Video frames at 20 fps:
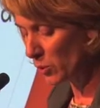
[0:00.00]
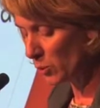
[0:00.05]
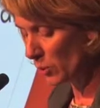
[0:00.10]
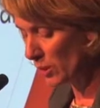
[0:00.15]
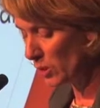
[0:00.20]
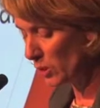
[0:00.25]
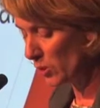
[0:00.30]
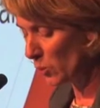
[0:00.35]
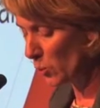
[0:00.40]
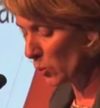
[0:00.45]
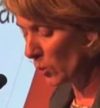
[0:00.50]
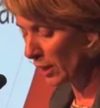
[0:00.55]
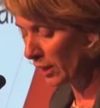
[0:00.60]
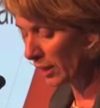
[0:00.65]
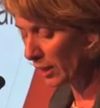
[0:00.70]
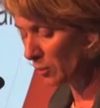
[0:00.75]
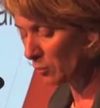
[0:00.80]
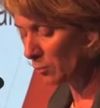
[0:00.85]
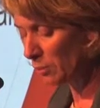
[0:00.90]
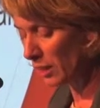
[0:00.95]
between
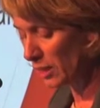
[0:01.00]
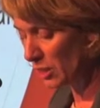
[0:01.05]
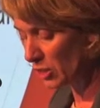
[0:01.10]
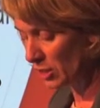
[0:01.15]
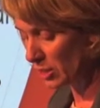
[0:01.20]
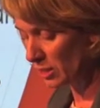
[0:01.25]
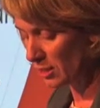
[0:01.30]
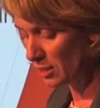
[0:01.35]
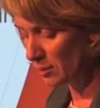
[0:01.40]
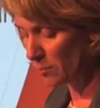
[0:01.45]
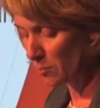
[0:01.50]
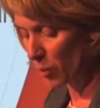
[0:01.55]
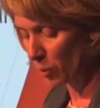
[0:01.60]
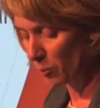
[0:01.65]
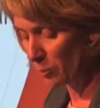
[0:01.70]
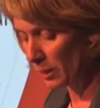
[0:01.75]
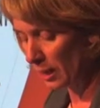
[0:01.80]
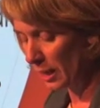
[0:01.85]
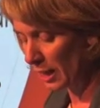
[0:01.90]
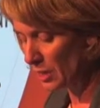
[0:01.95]
dwelling completions and
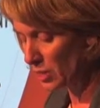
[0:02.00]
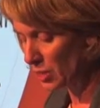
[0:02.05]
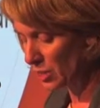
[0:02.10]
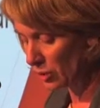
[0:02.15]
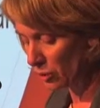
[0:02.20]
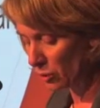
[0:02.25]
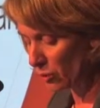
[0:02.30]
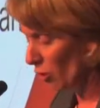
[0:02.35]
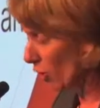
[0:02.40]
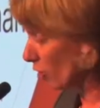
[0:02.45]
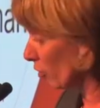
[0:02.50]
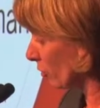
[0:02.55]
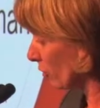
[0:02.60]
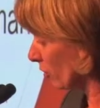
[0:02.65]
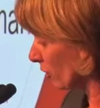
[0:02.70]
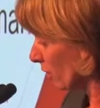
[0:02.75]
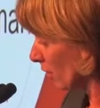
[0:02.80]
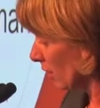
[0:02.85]
population growth.